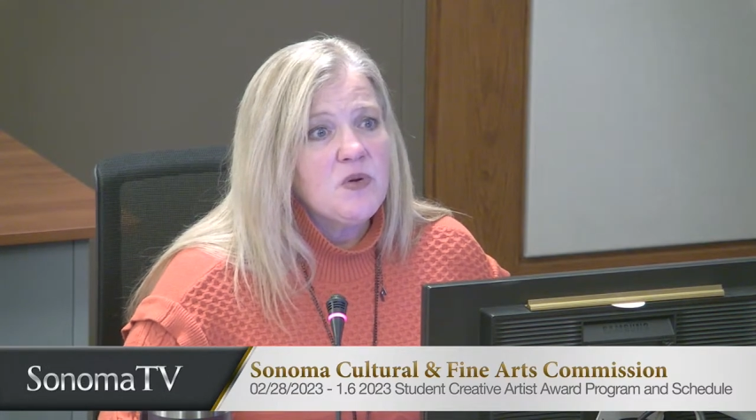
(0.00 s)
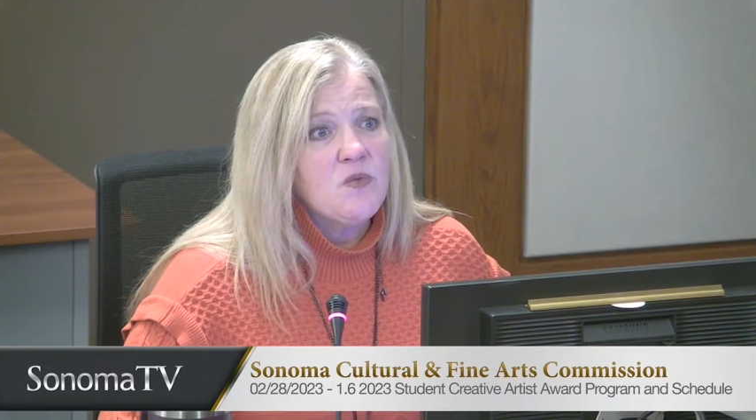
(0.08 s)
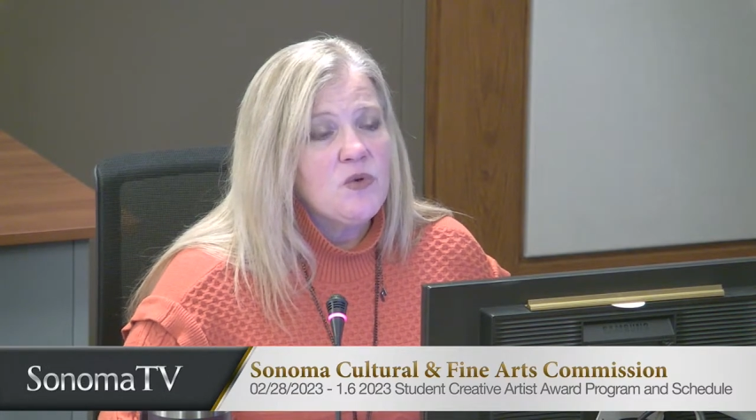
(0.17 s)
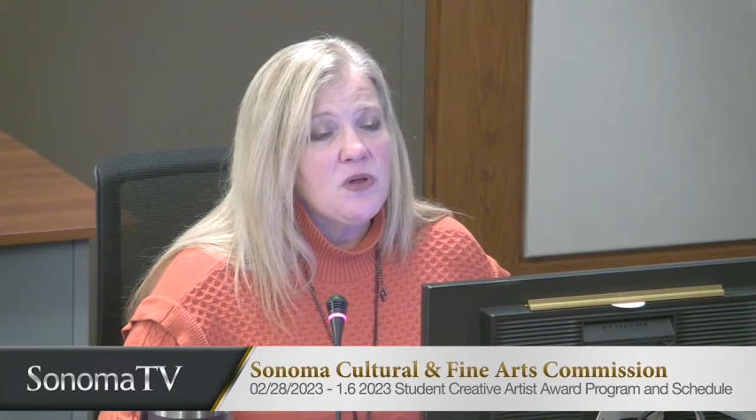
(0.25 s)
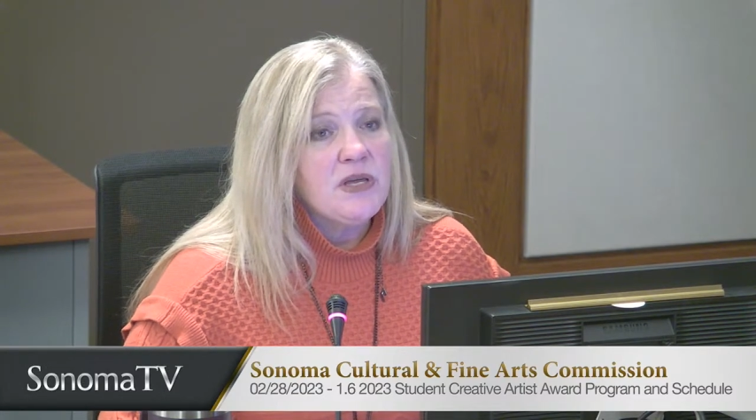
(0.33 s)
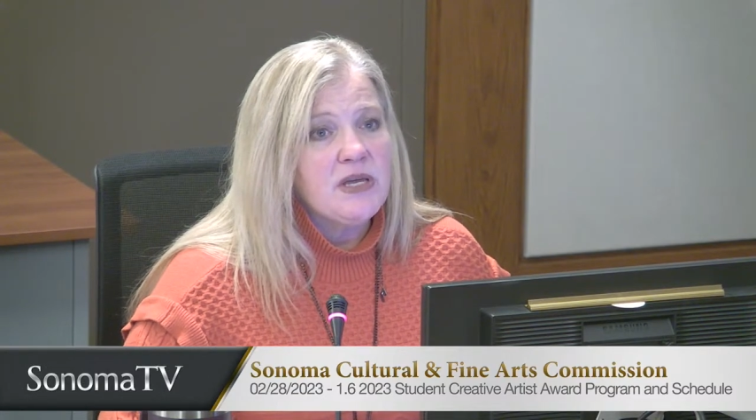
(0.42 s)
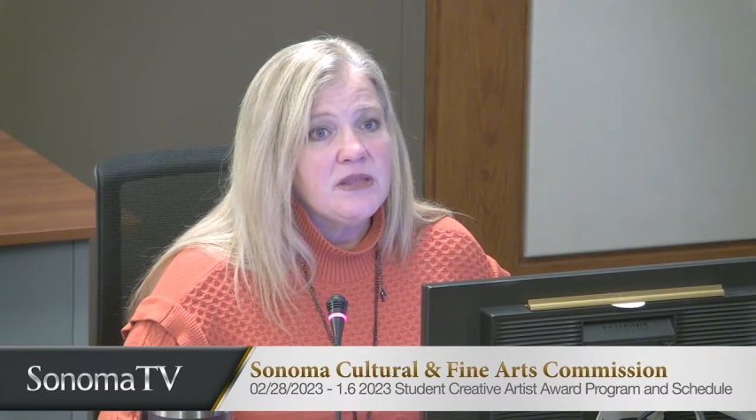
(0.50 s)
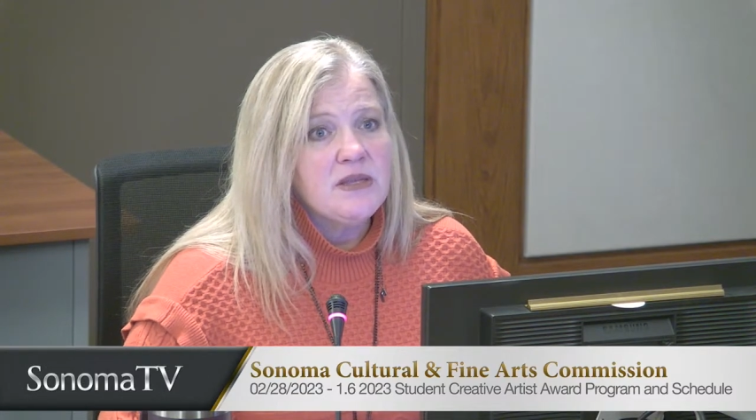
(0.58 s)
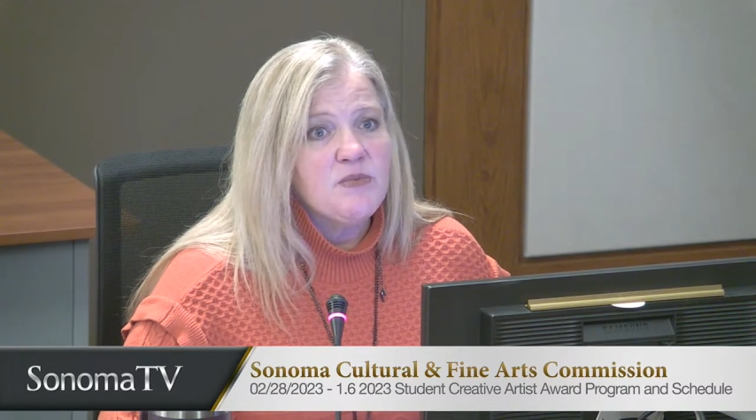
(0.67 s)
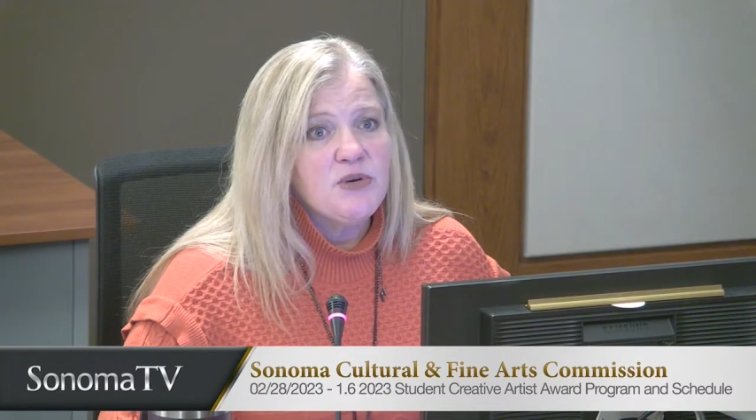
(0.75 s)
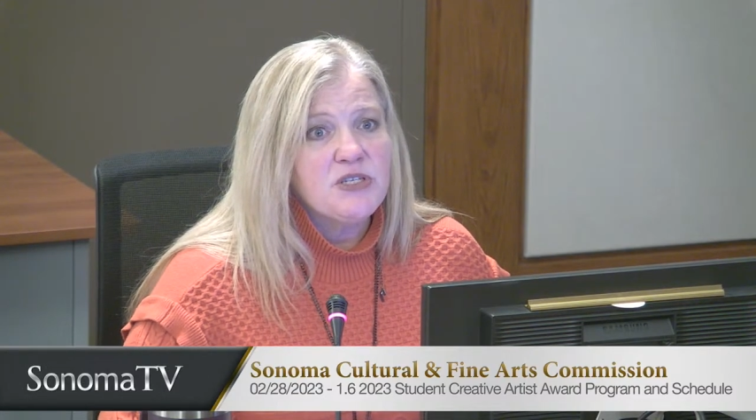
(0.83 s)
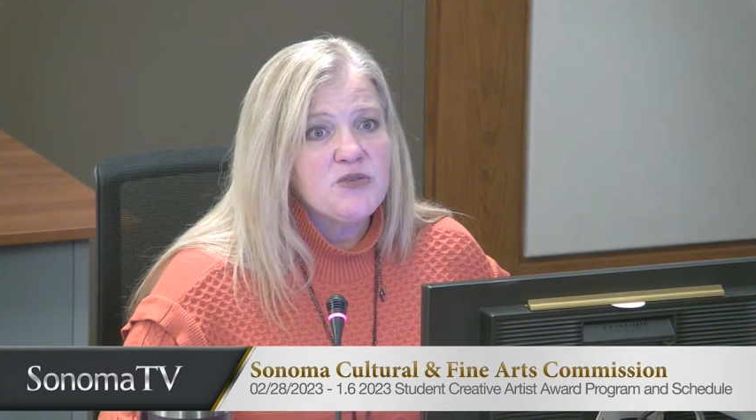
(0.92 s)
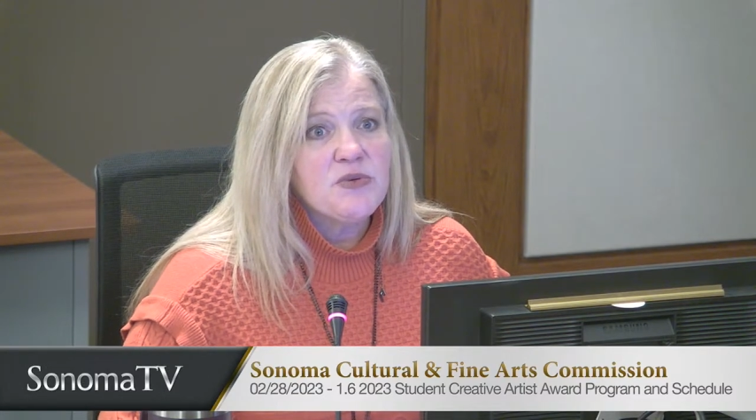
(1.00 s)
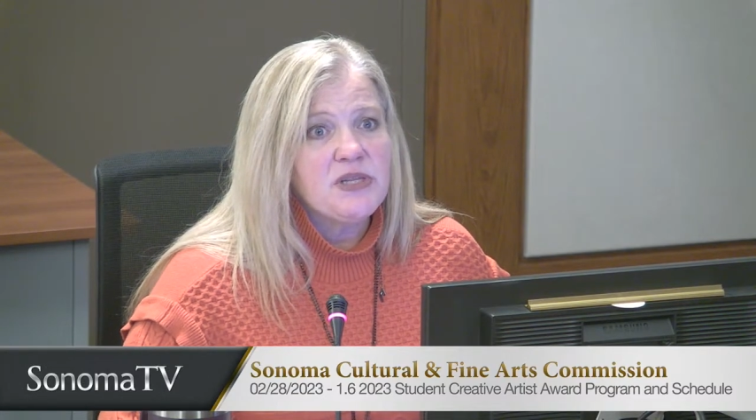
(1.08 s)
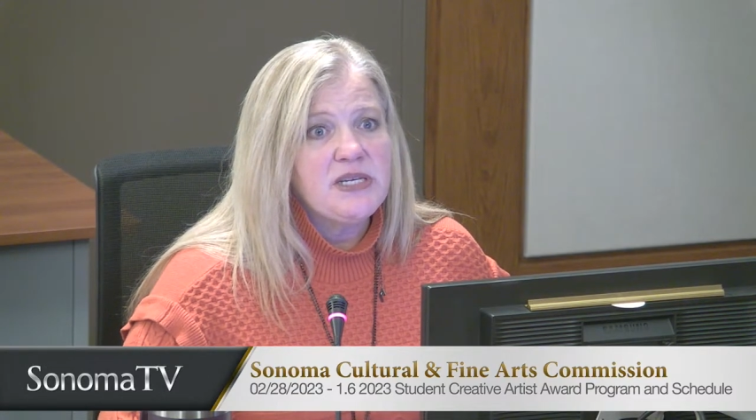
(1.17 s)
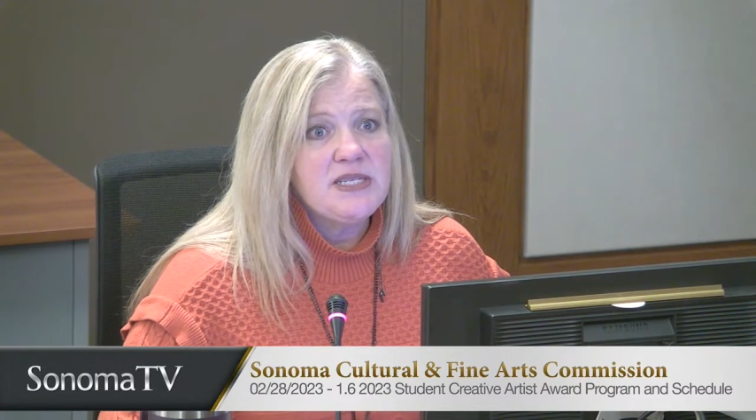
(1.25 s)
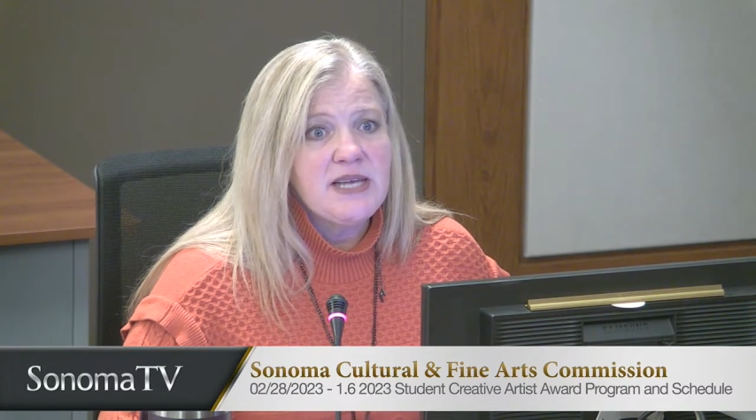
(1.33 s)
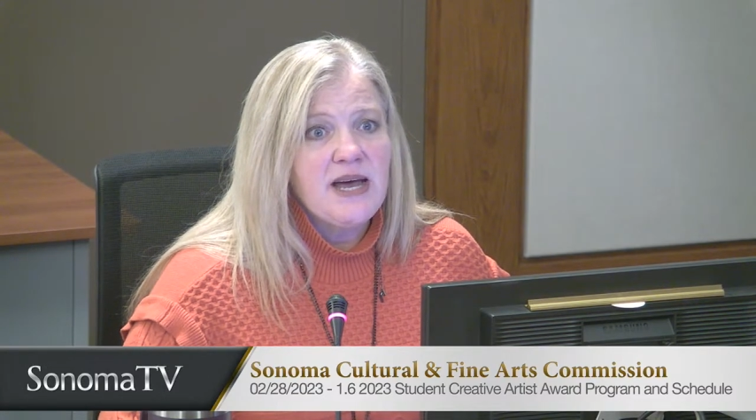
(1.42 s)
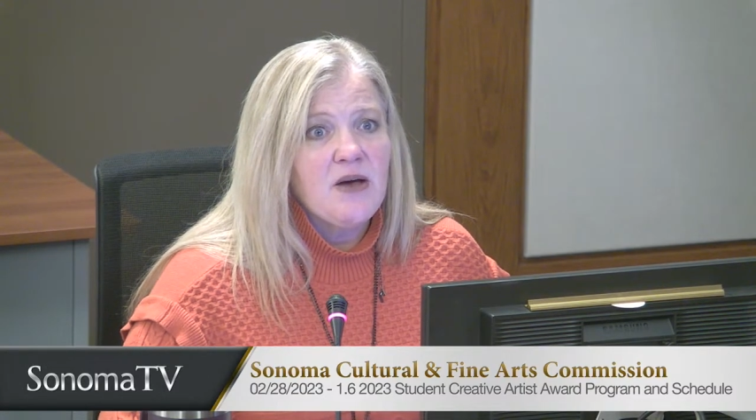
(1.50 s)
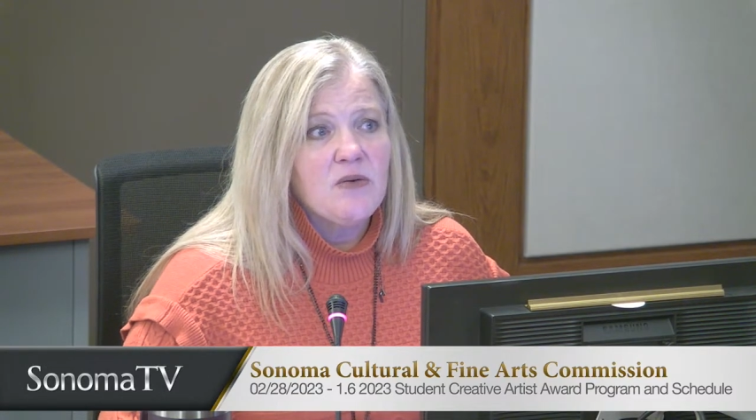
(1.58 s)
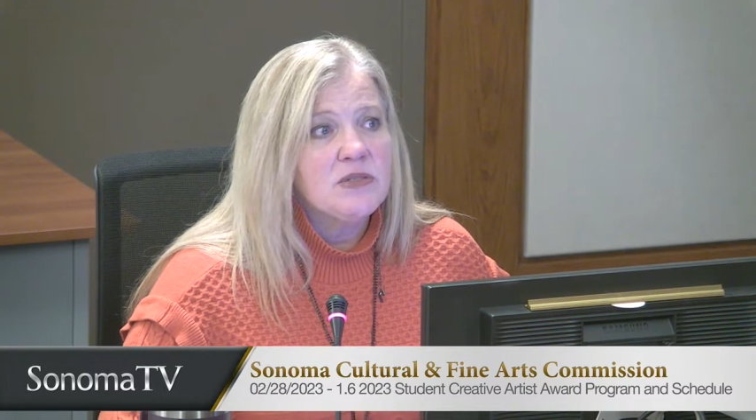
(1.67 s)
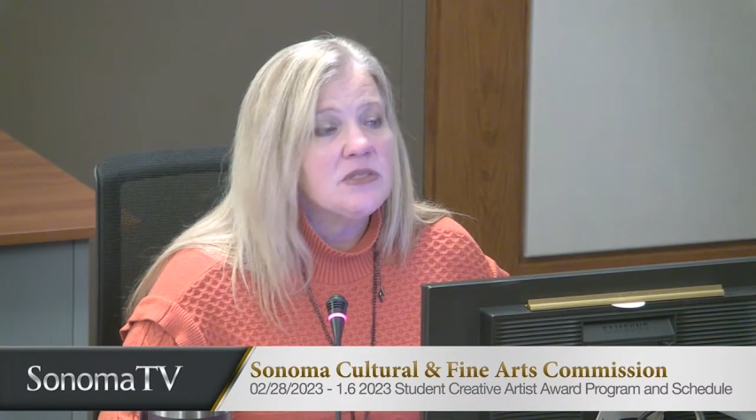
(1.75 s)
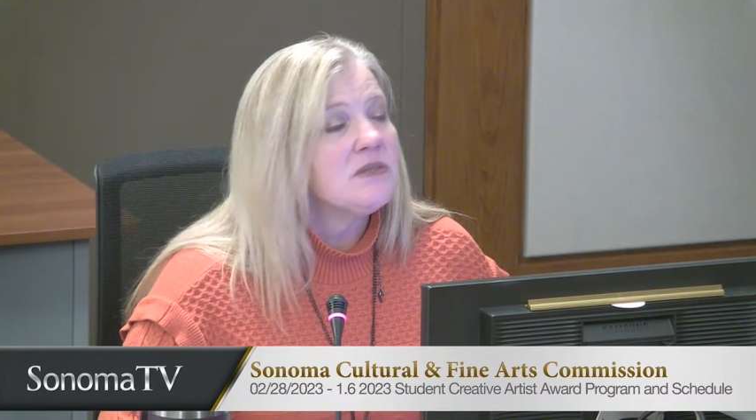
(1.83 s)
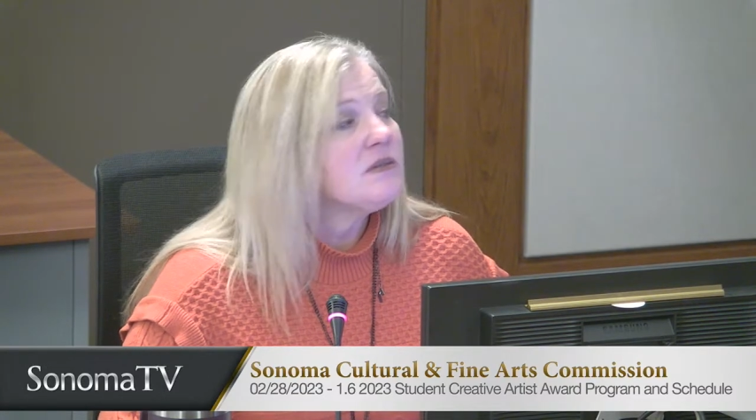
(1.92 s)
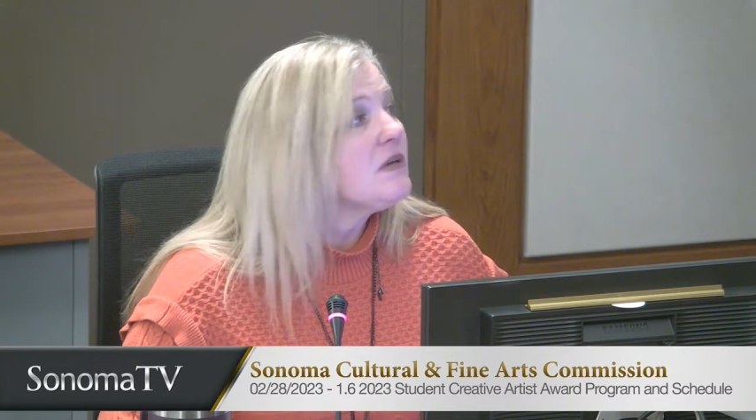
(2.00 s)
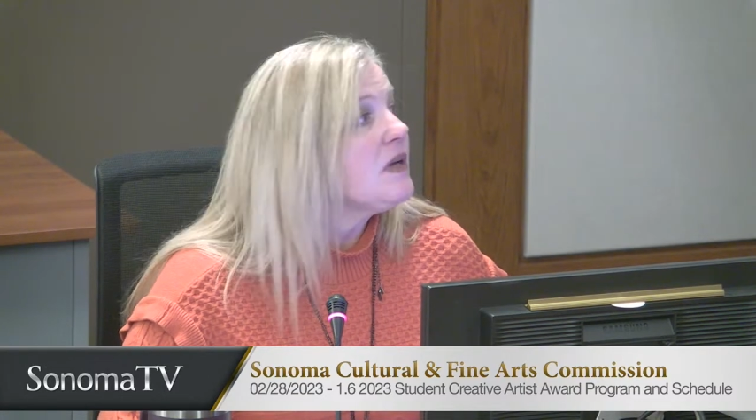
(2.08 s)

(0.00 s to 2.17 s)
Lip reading: We'll get the press release out.